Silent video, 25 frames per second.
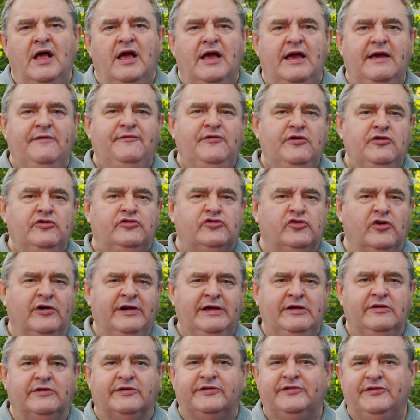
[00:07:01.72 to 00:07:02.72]
If you try
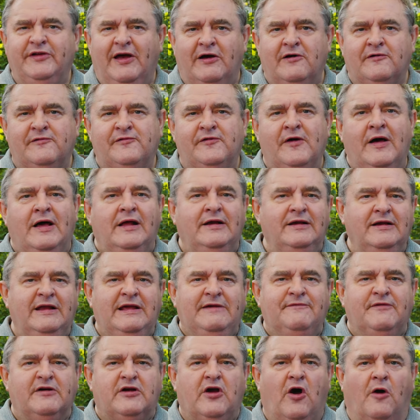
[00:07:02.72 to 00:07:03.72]
it yourself,
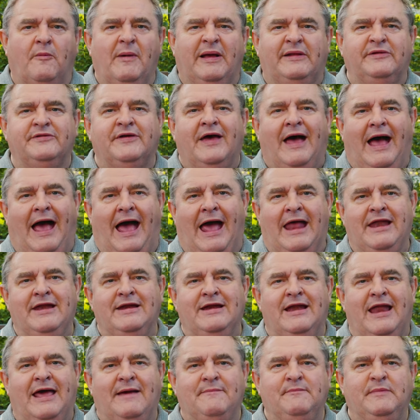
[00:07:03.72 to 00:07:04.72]
leave a comment
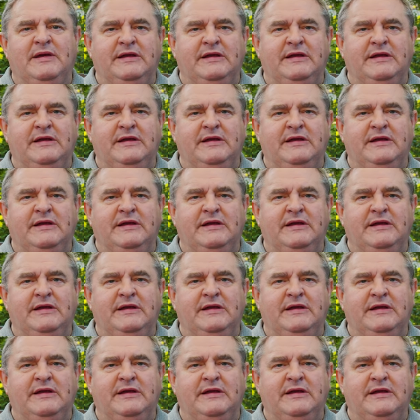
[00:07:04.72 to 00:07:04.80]
and let